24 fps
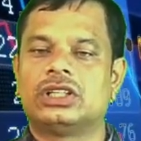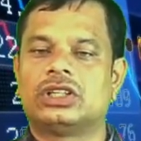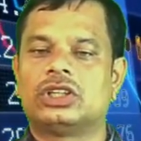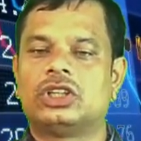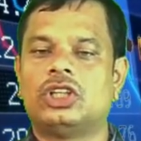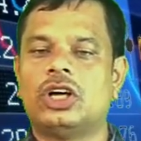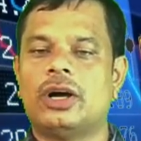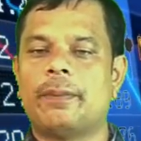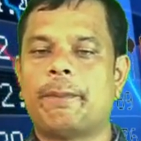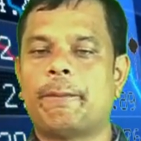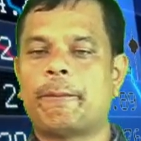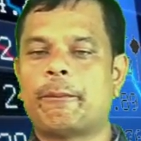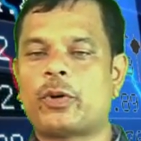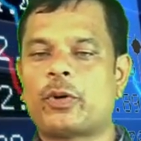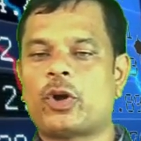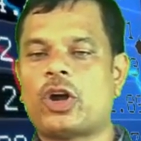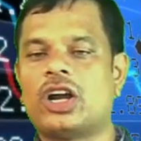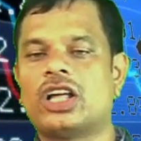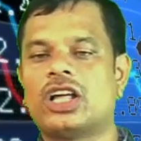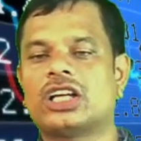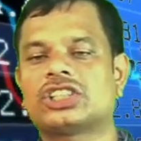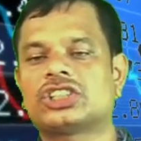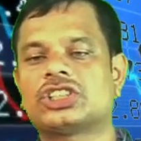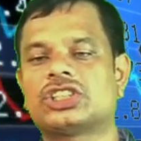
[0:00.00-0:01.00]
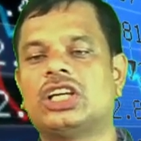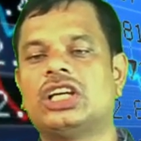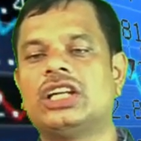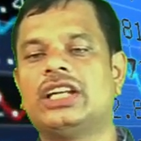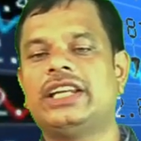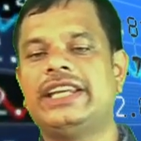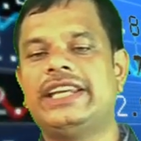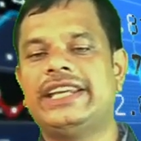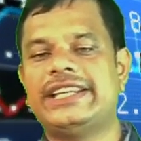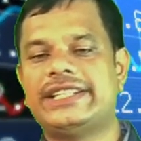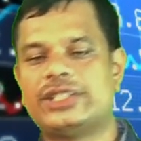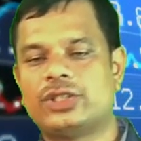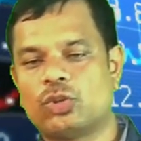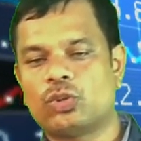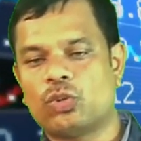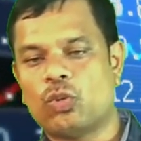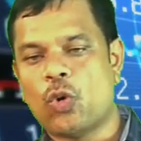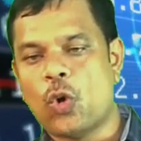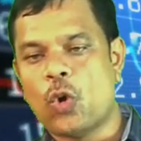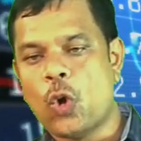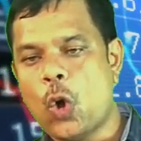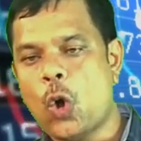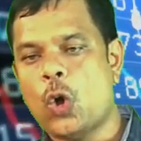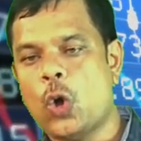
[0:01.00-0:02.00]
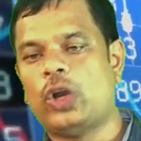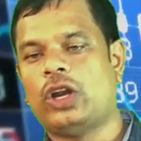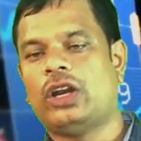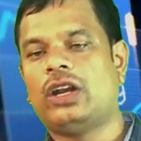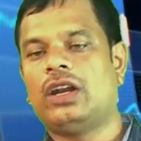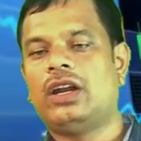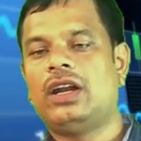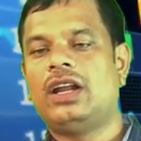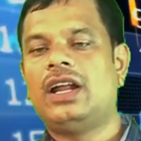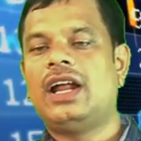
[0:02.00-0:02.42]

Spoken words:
the production is owned